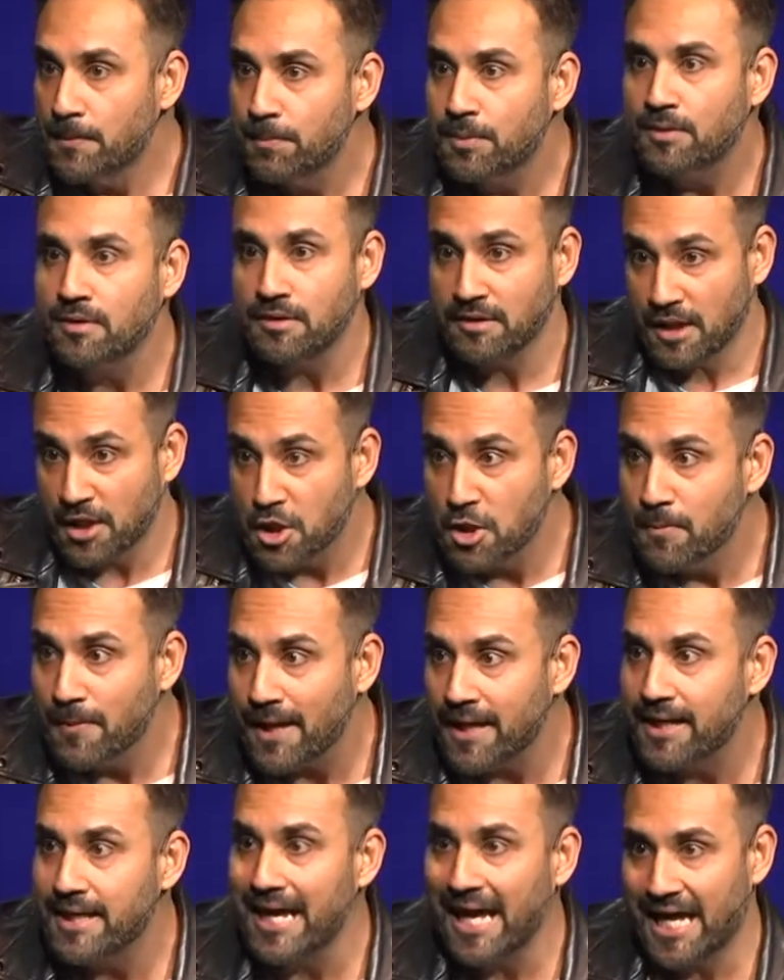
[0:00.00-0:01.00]
the
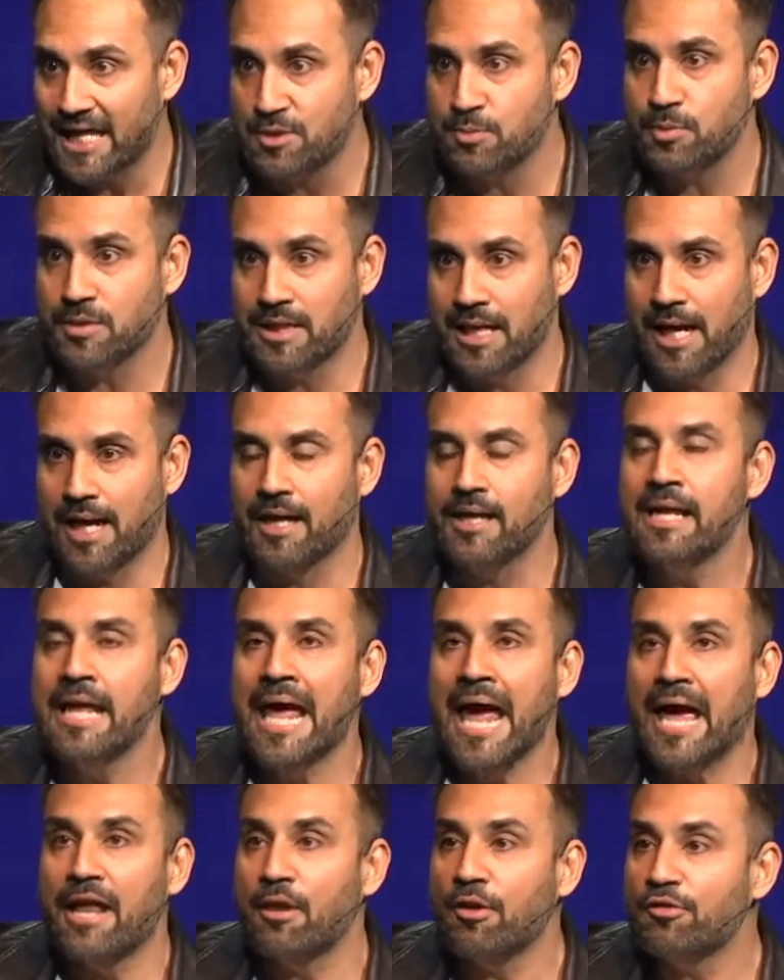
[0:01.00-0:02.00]
humanity has with God,
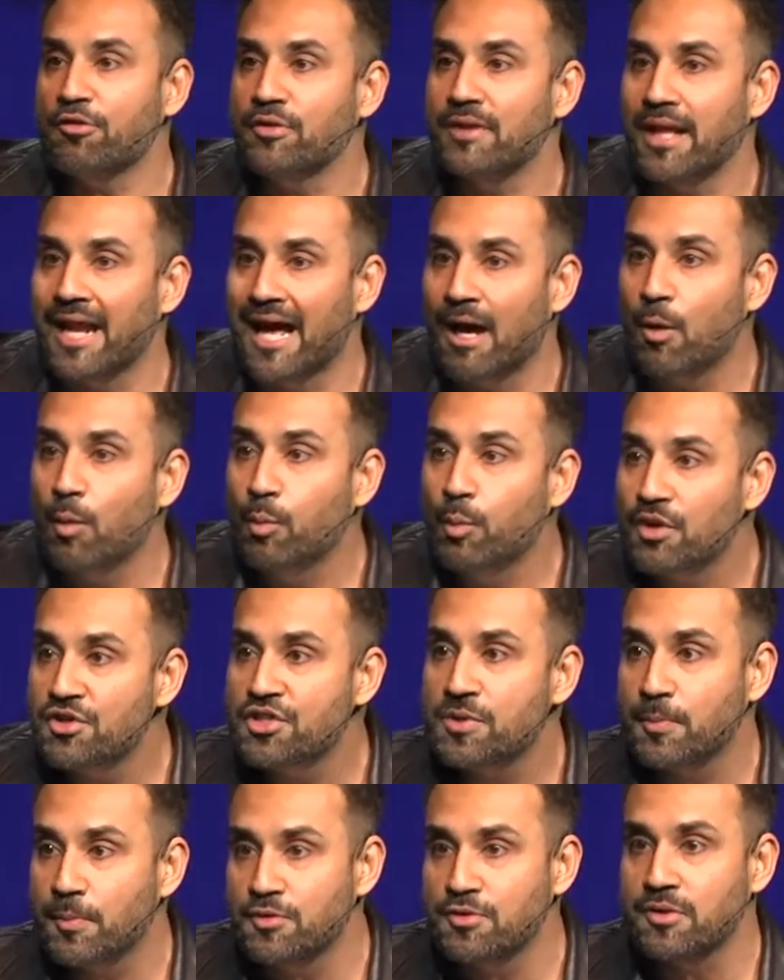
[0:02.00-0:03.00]
and also that how we're
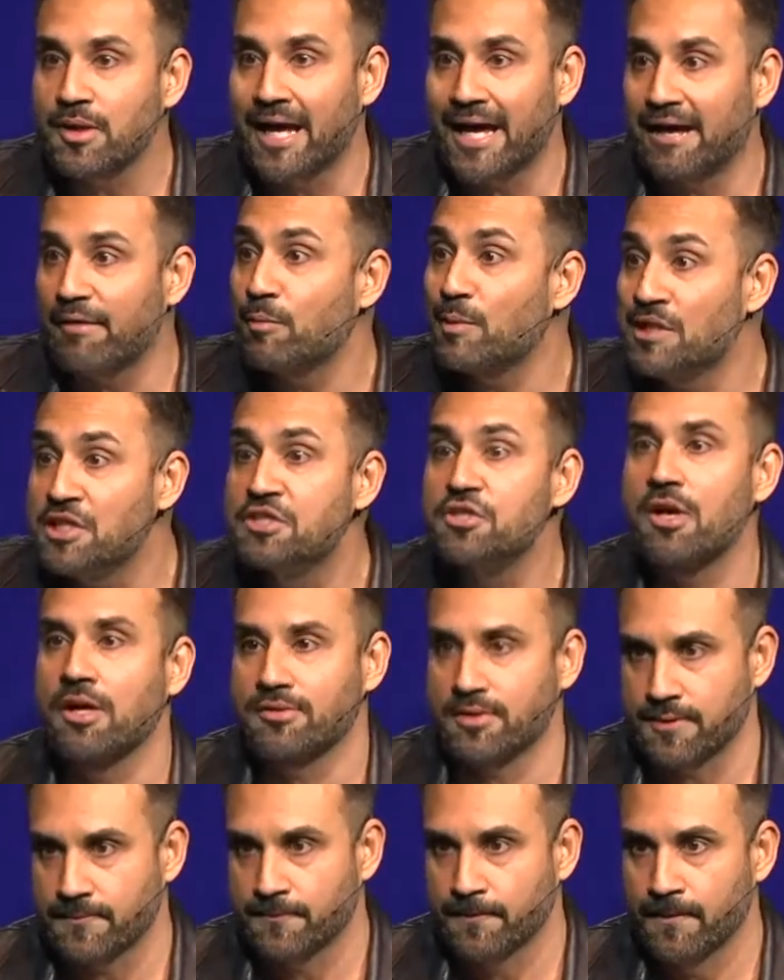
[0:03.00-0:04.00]
supposed to have with each other.
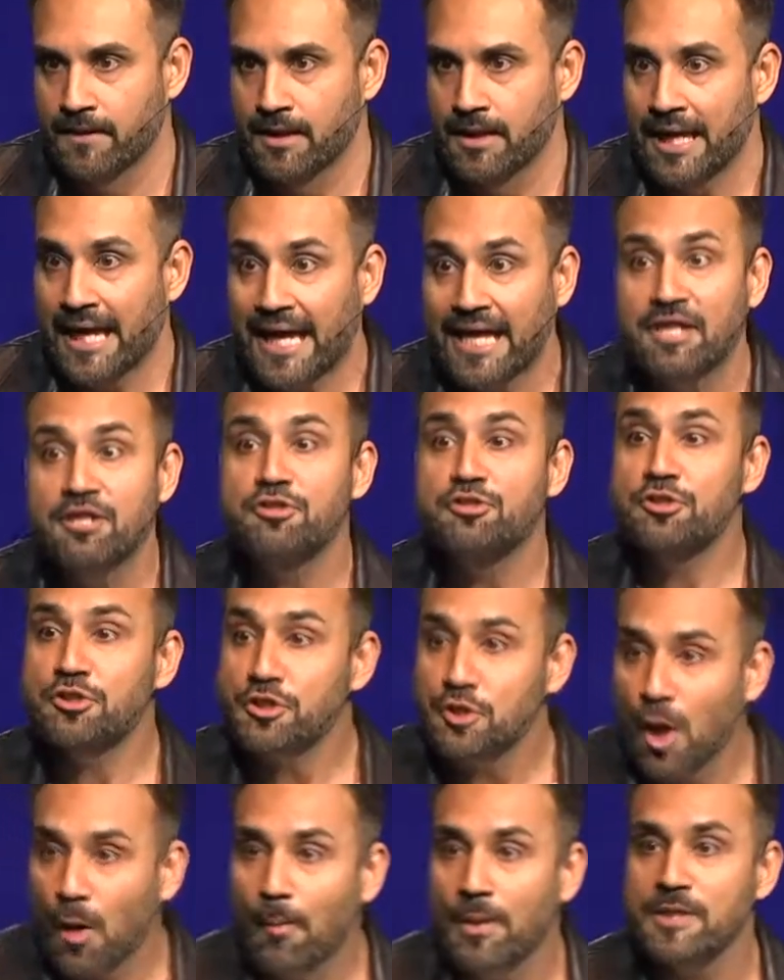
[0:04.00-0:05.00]
There's
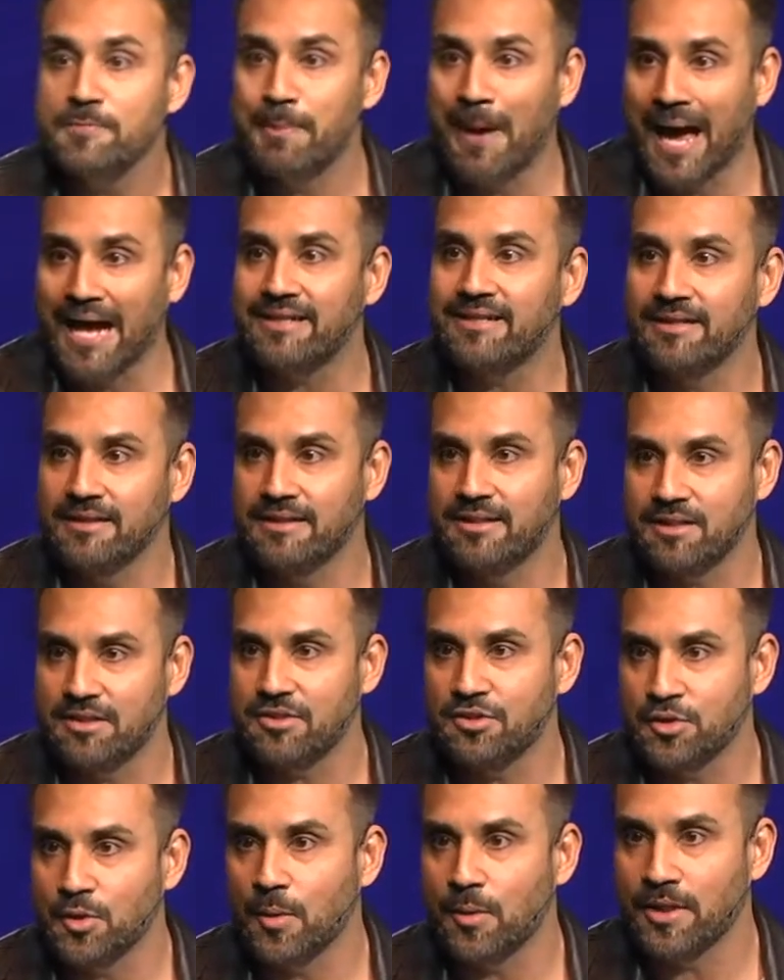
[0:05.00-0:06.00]
so much packed into this
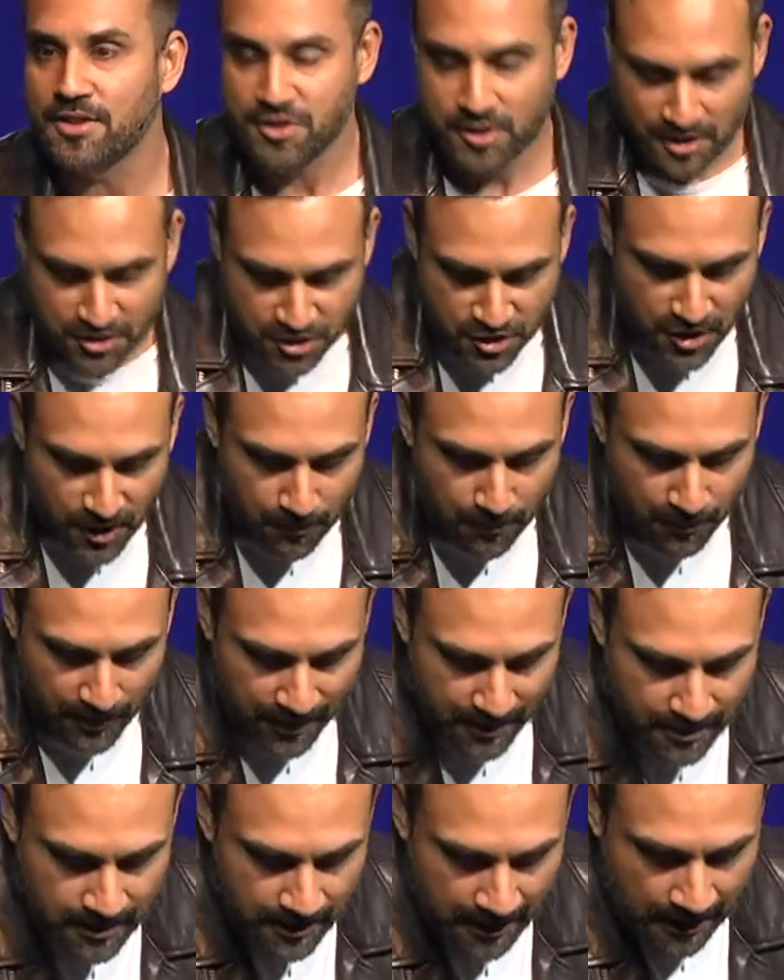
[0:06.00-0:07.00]
story. So let's jump
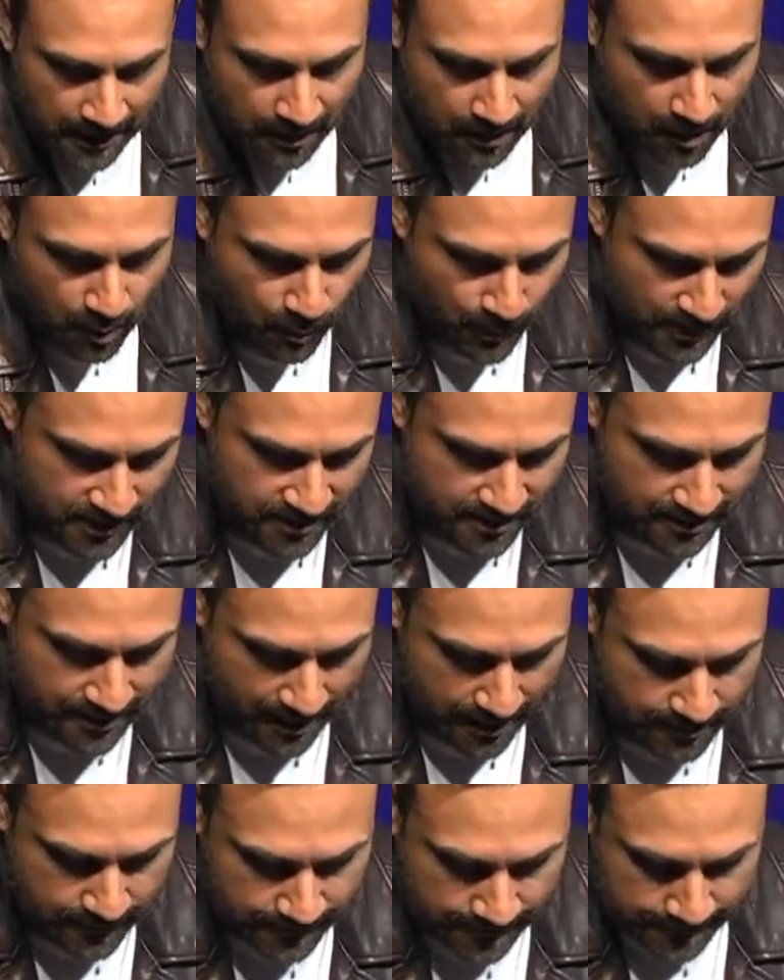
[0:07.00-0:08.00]
in and read it
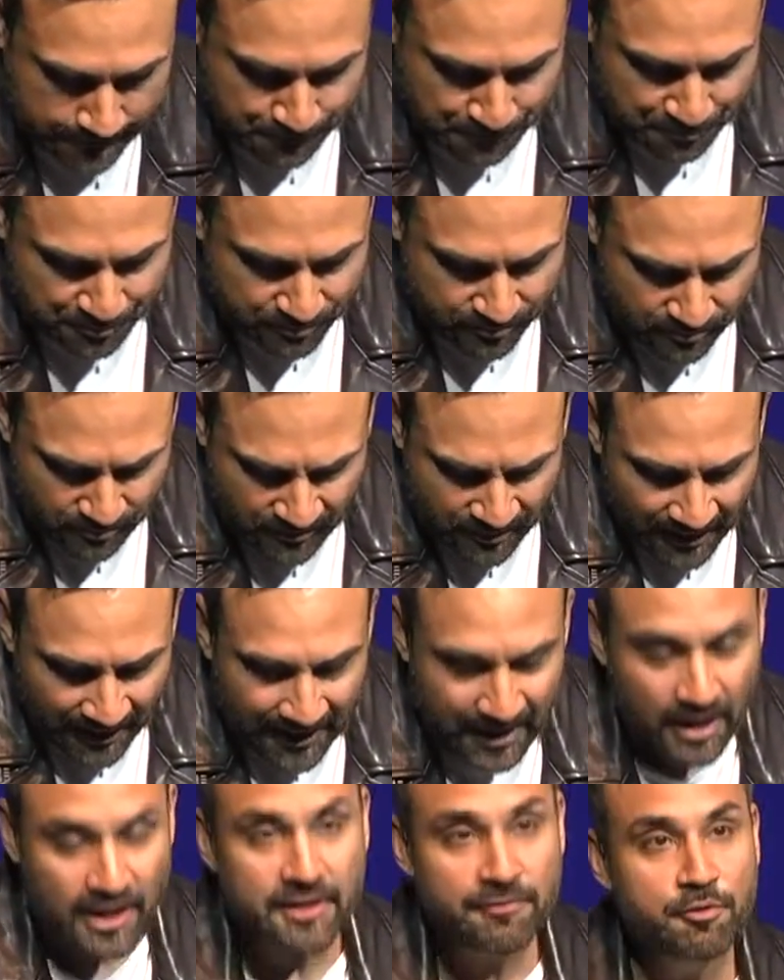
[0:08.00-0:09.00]
together. And
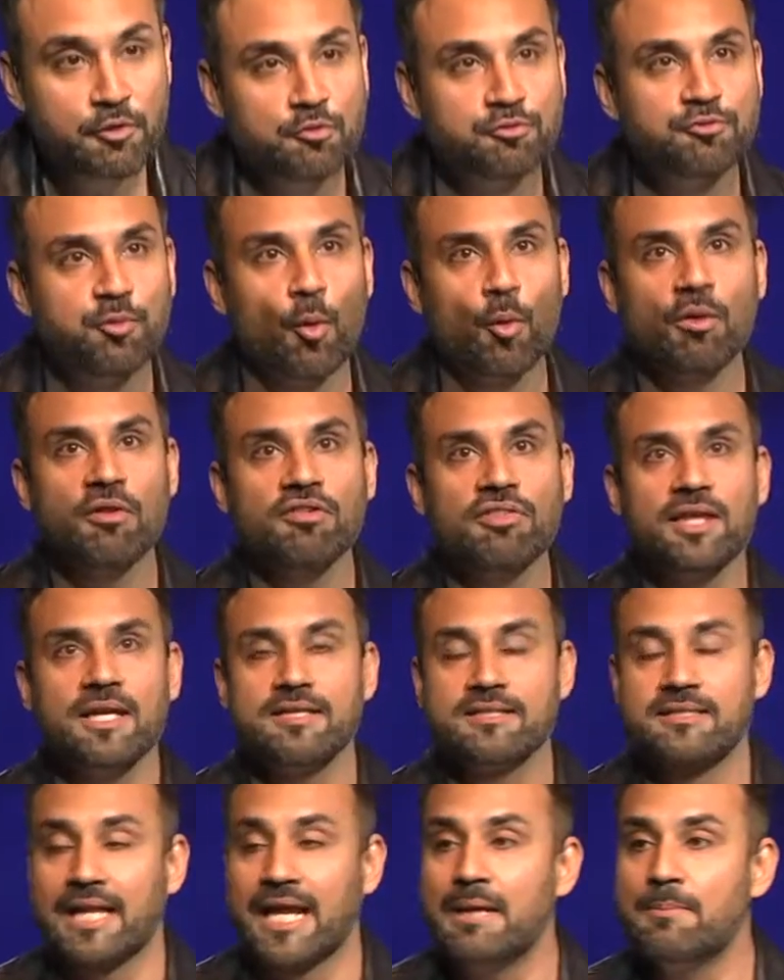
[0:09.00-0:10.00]
I'll give you 4 things
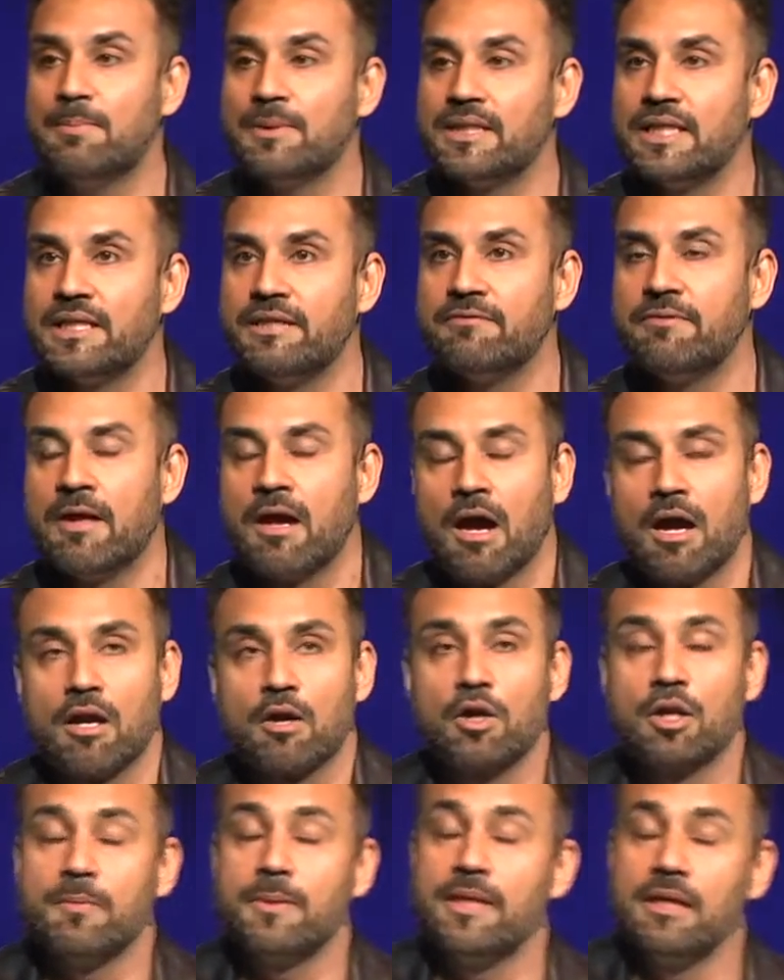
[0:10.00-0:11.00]
that I believe are going
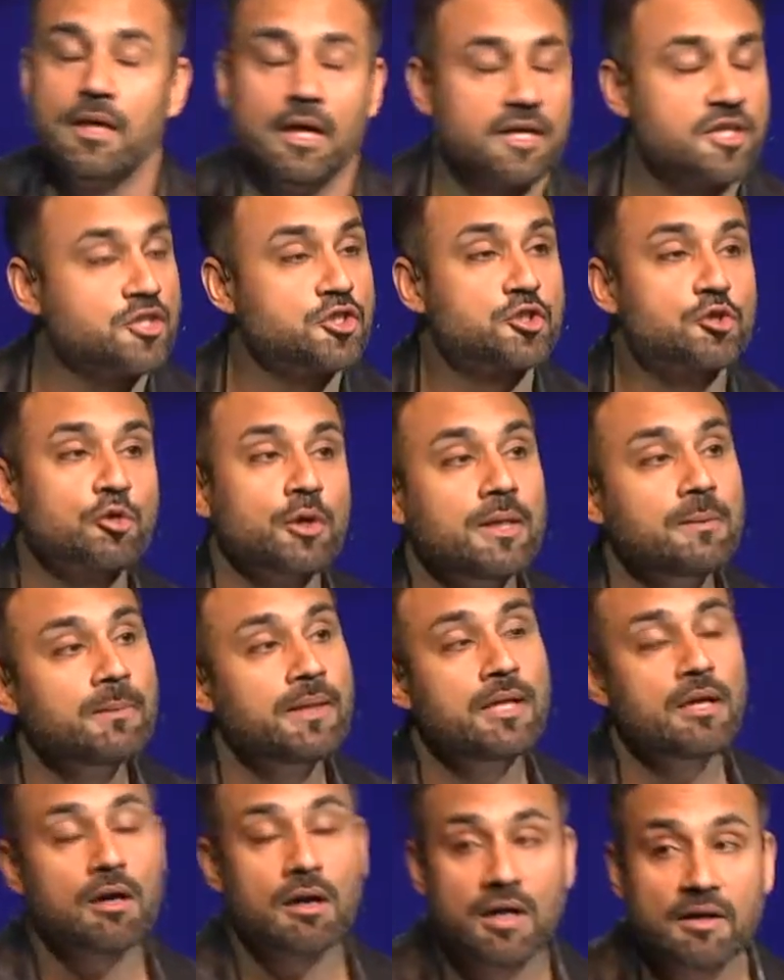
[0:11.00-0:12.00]
to be extremely
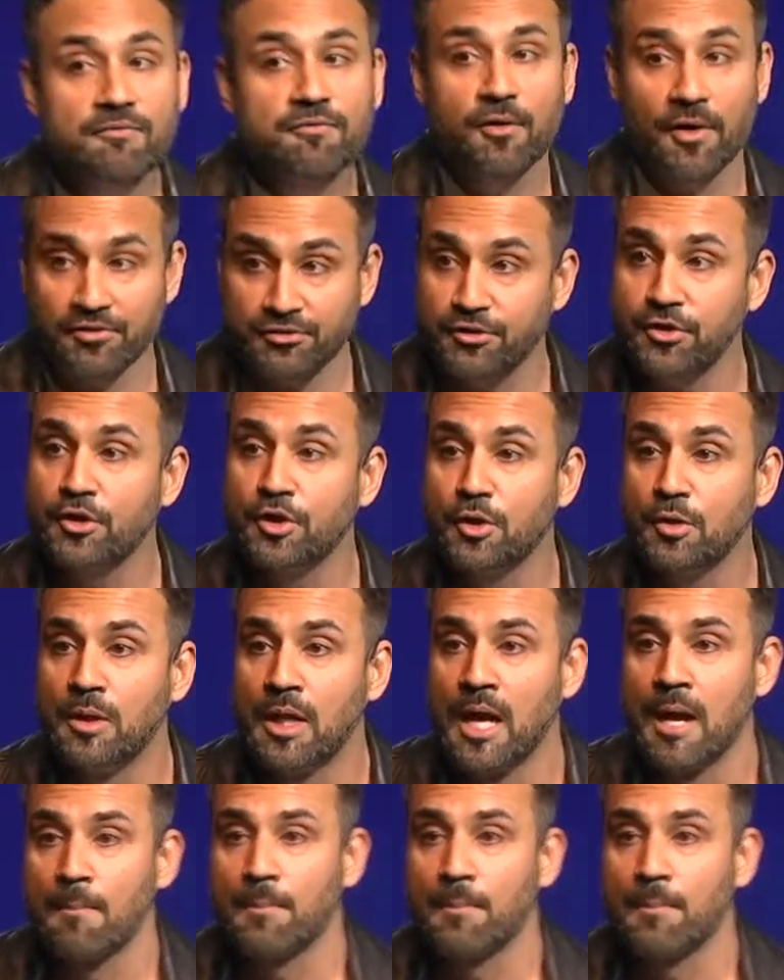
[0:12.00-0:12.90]
hard for us to do, but